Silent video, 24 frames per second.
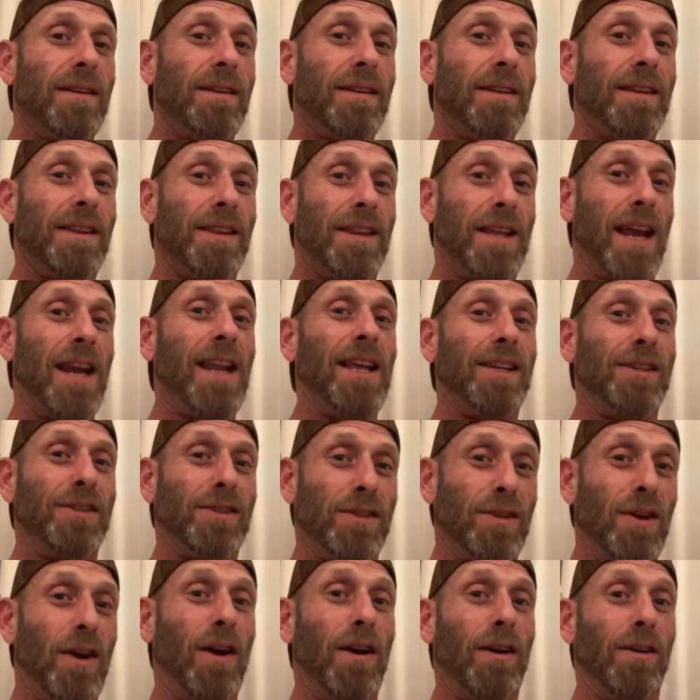that he
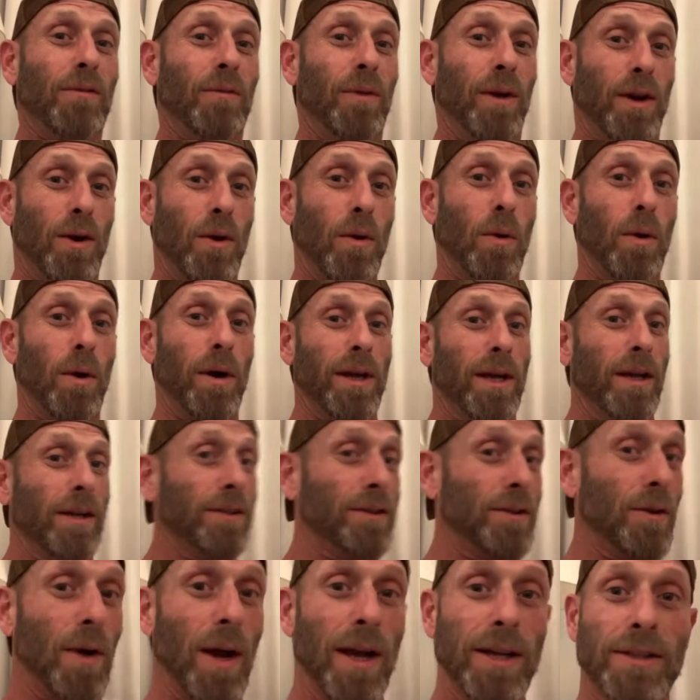started recording.
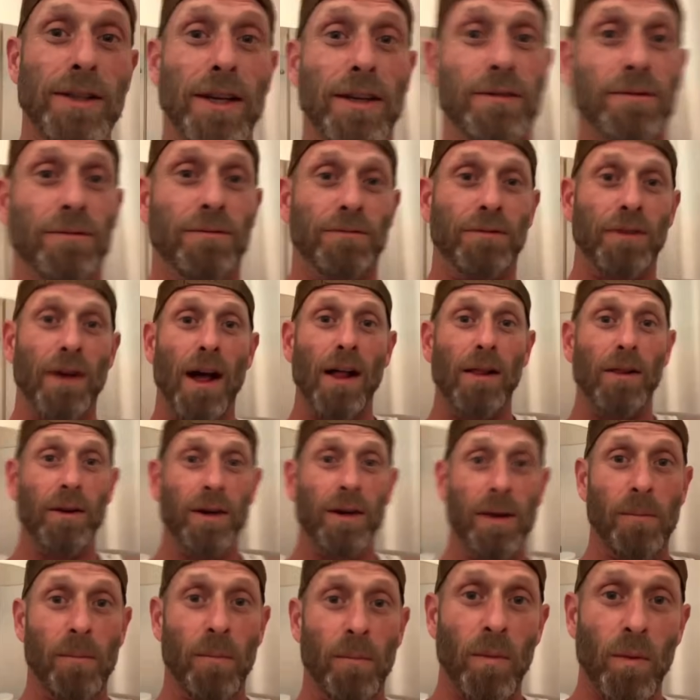So I just followed
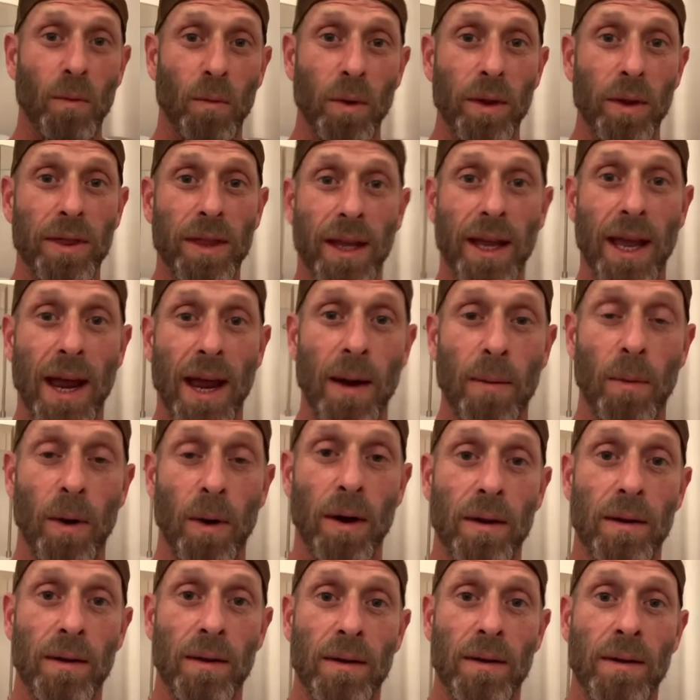him with the camera.
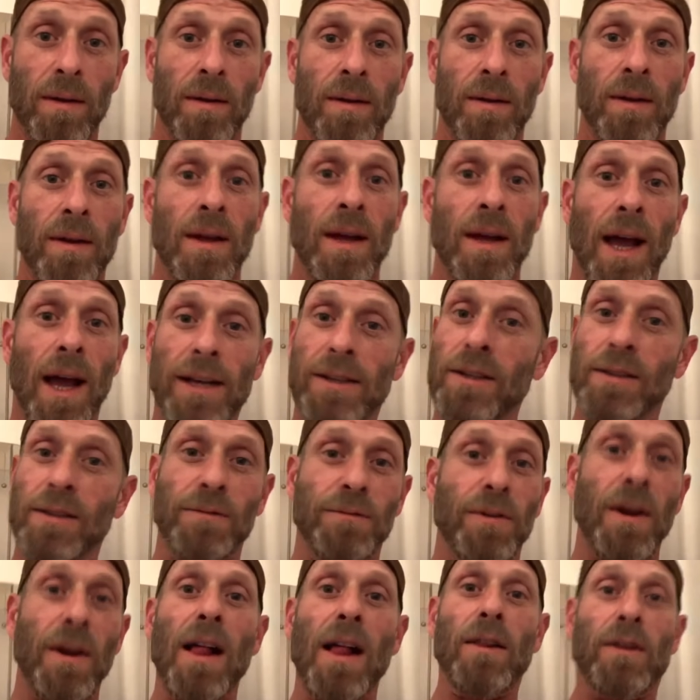I just
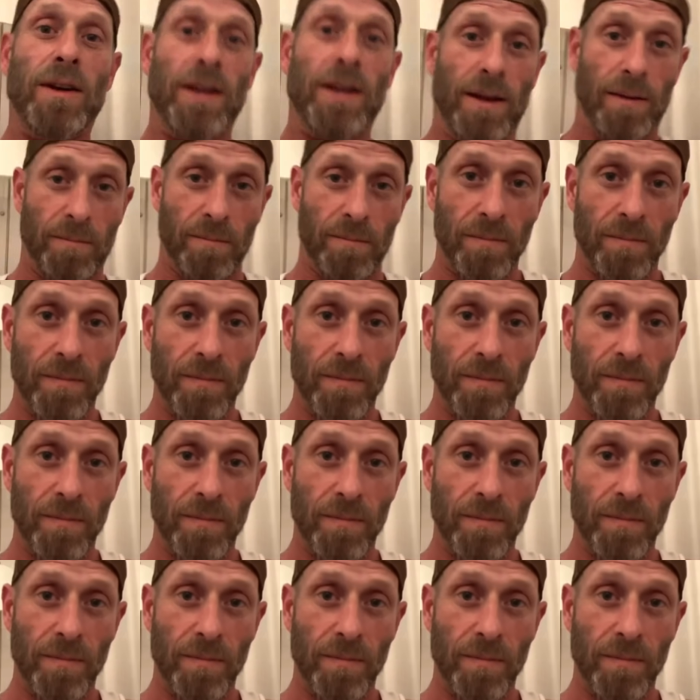followed him.